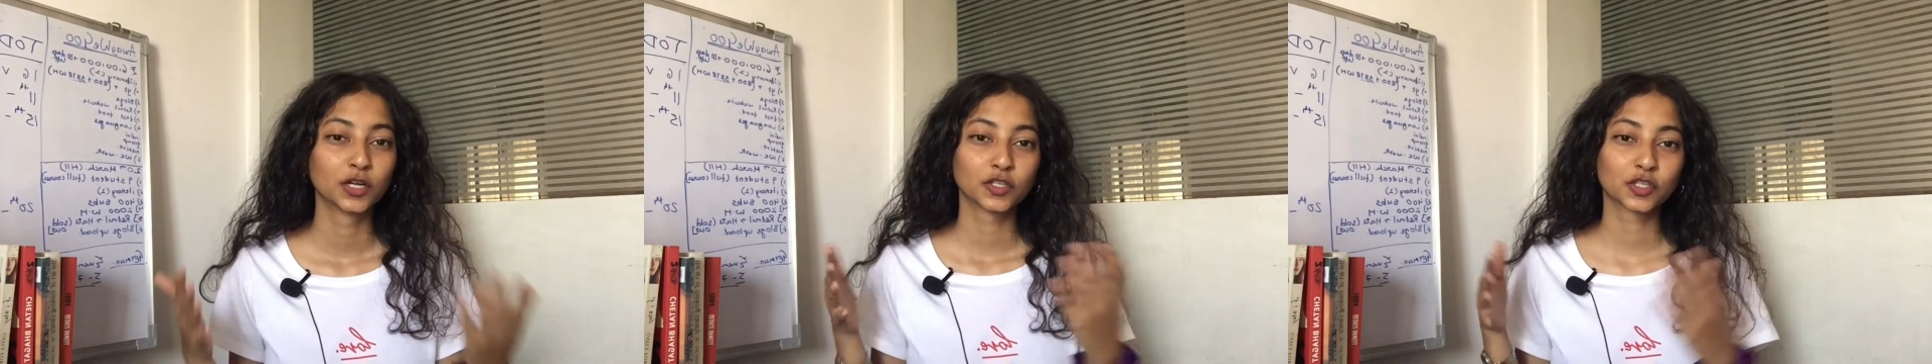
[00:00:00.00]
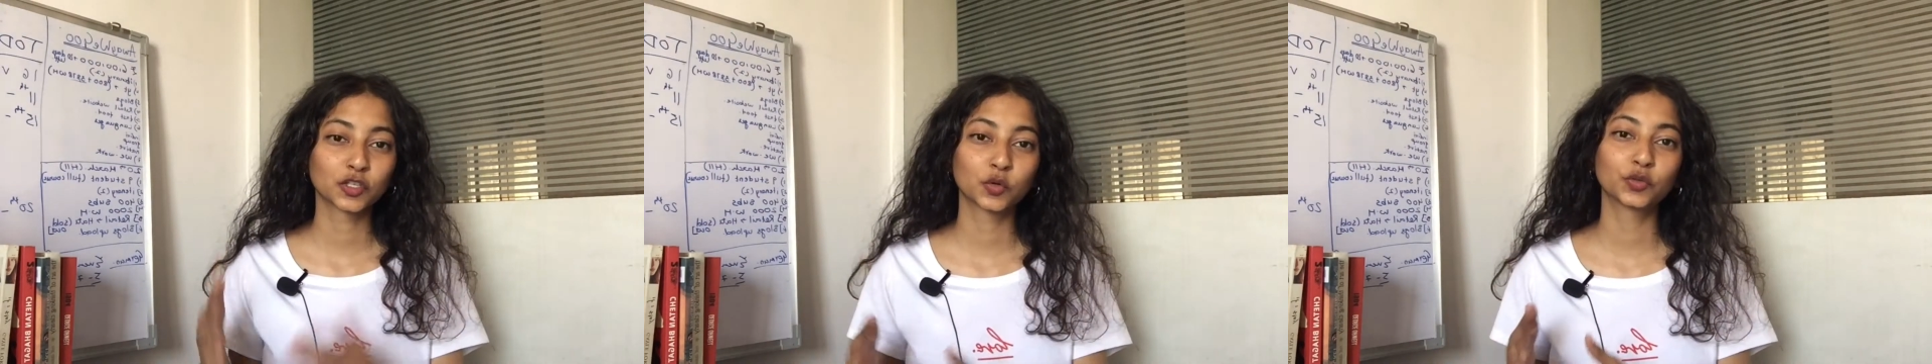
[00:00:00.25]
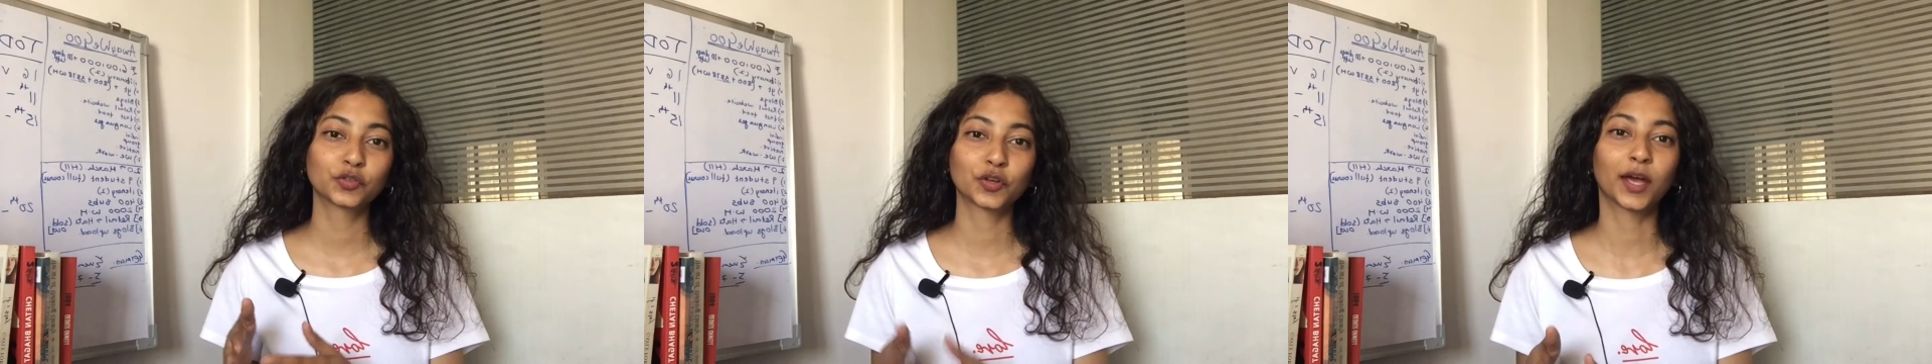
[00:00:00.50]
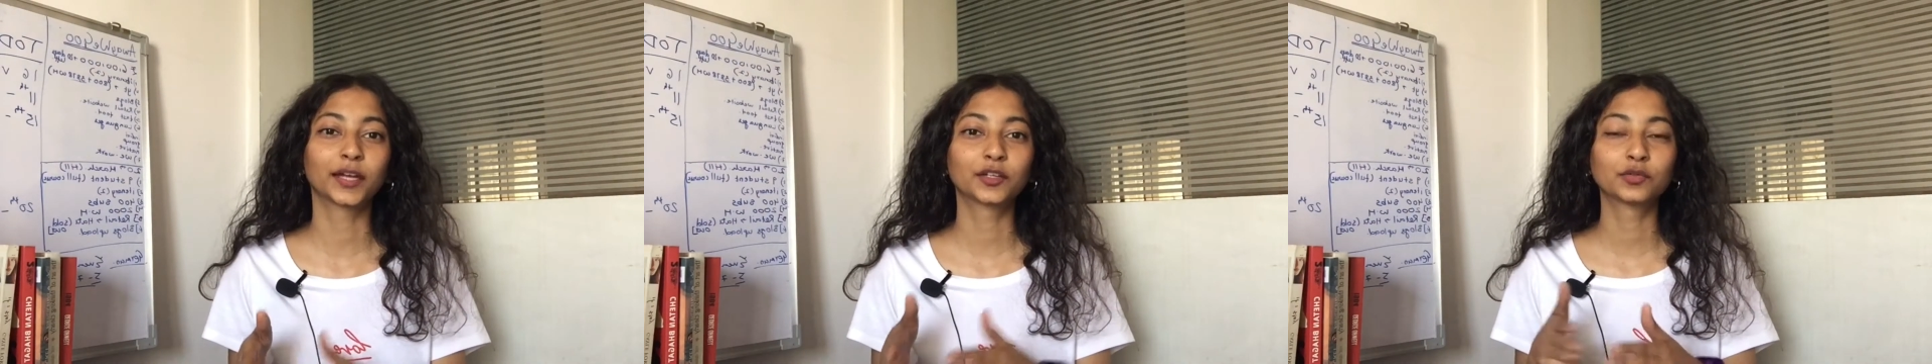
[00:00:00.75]
So don't
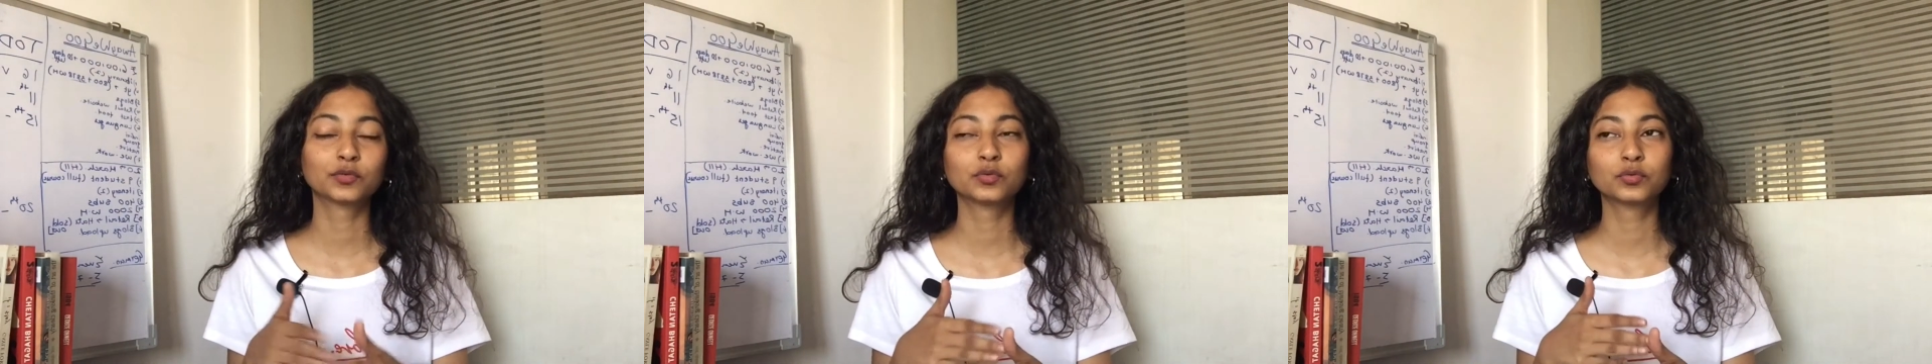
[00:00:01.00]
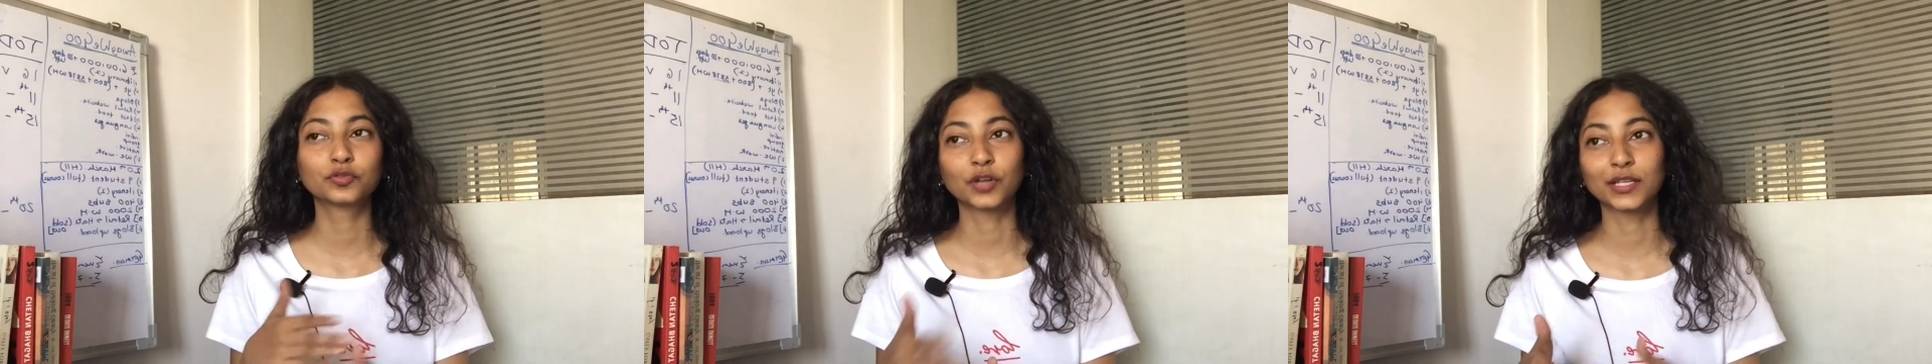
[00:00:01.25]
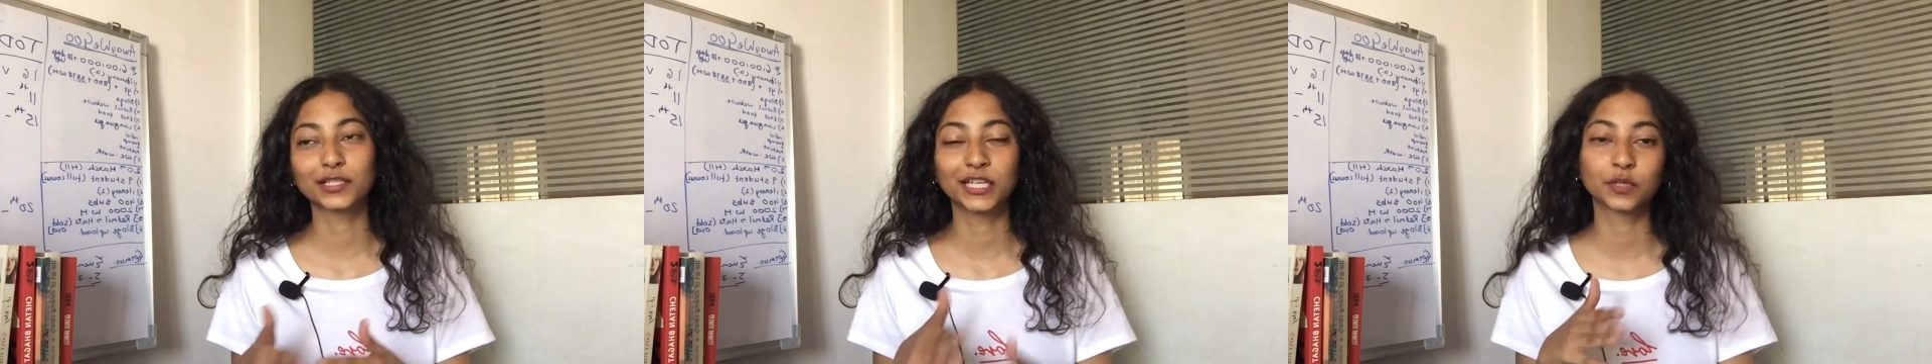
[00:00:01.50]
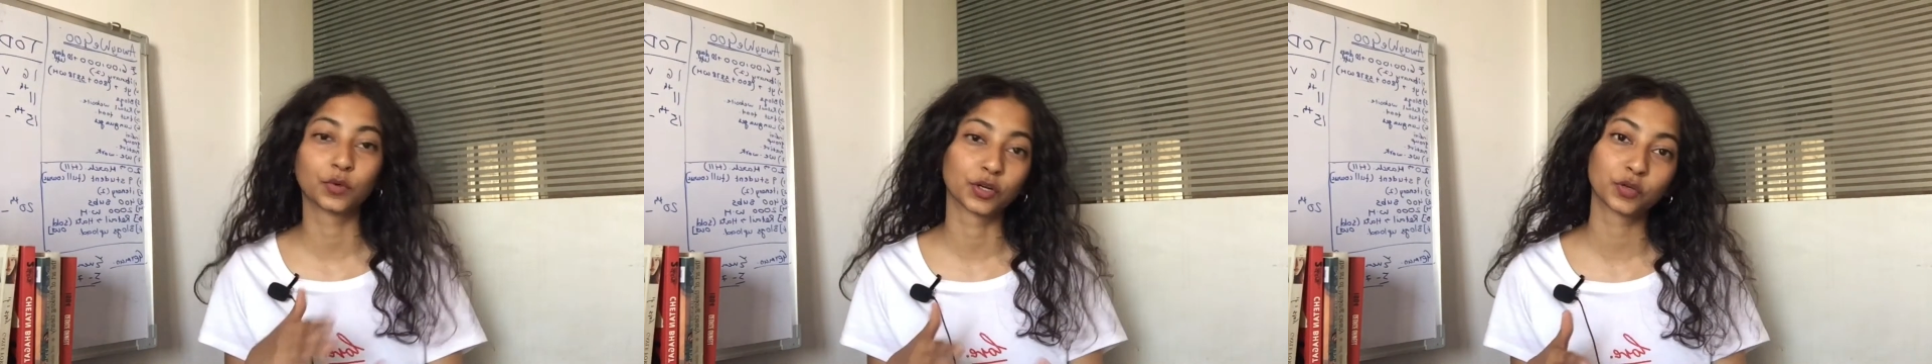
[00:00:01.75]
try to
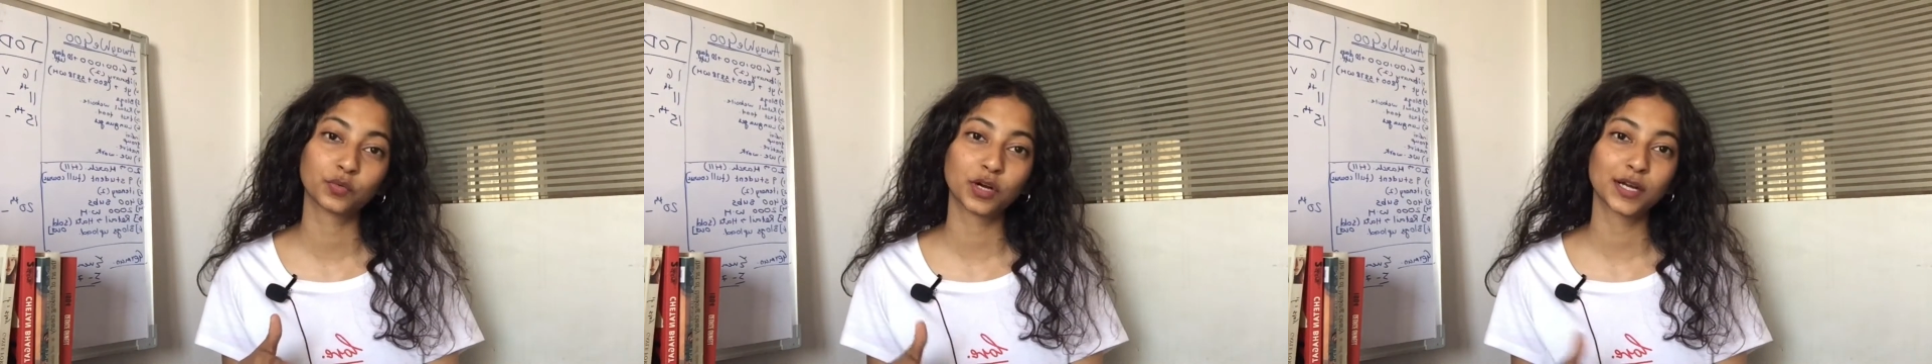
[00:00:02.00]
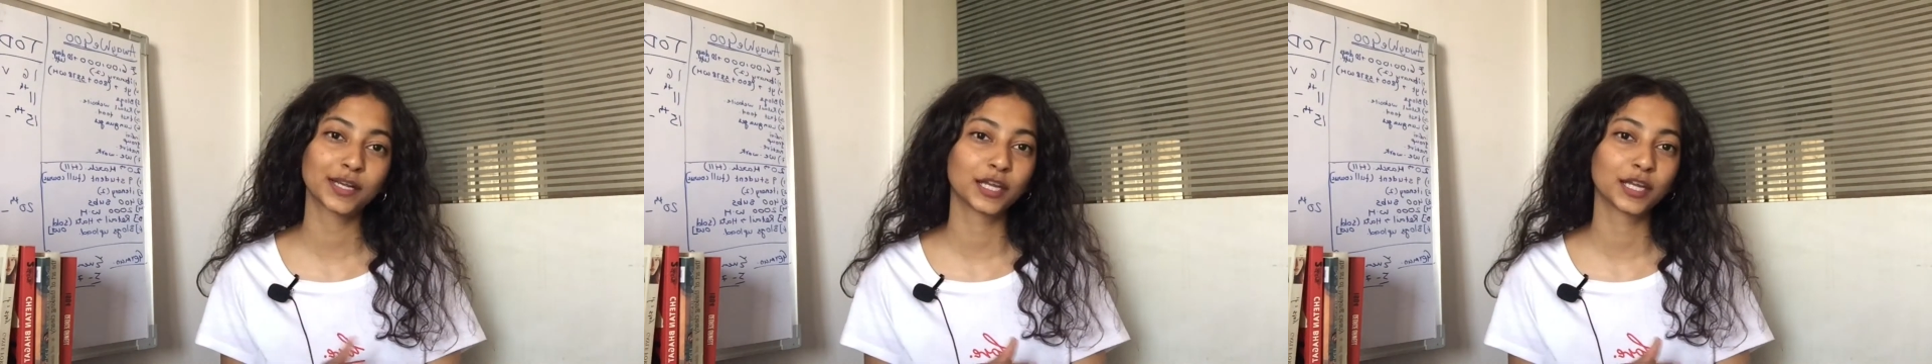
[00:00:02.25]
translate word to word,